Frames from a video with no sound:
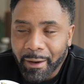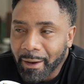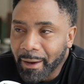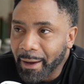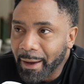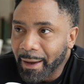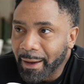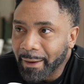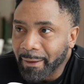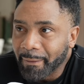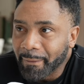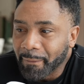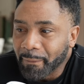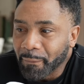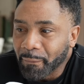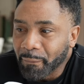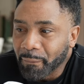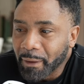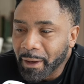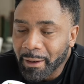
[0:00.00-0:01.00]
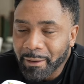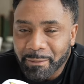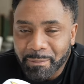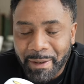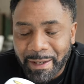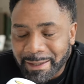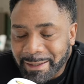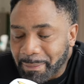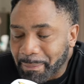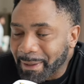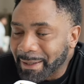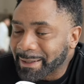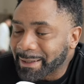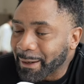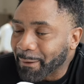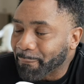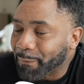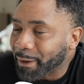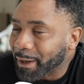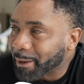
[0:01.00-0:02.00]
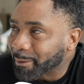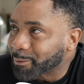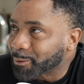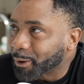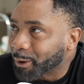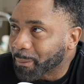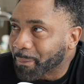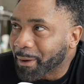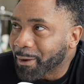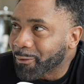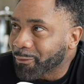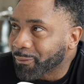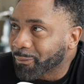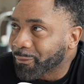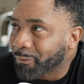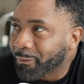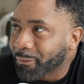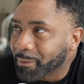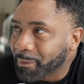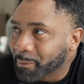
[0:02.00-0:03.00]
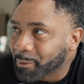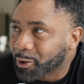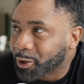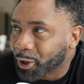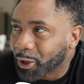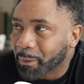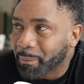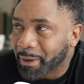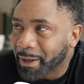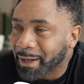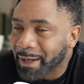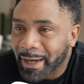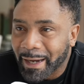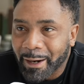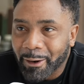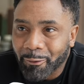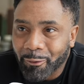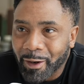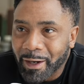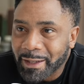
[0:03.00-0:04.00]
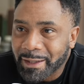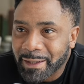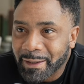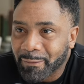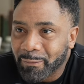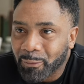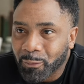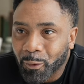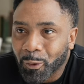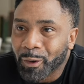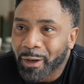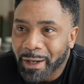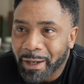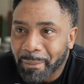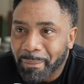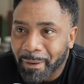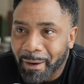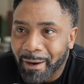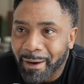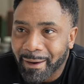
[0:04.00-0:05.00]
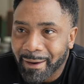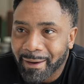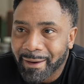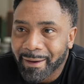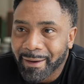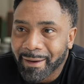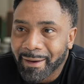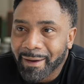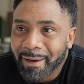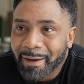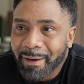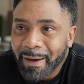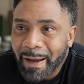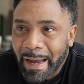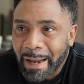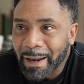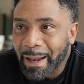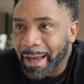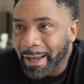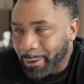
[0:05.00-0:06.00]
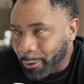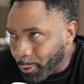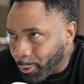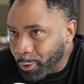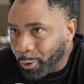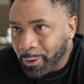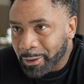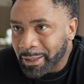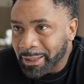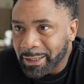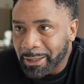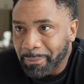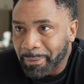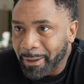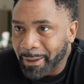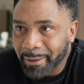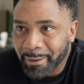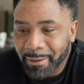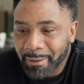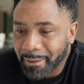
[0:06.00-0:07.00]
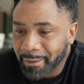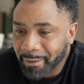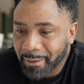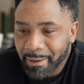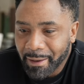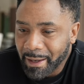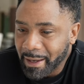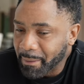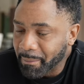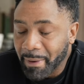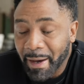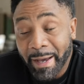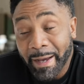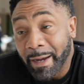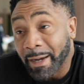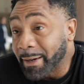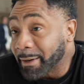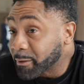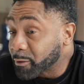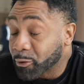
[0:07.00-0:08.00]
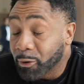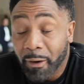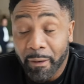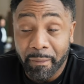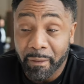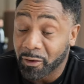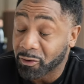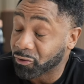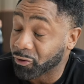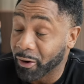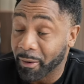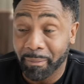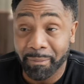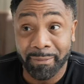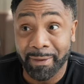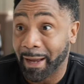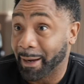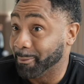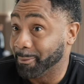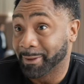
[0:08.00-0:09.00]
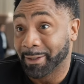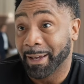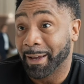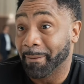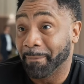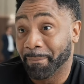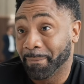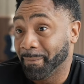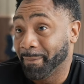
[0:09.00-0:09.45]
and it was meant to be something that was going to be should have been like a relative walk in the park, and like know your discipline. And my guy just tore up the script. That was it.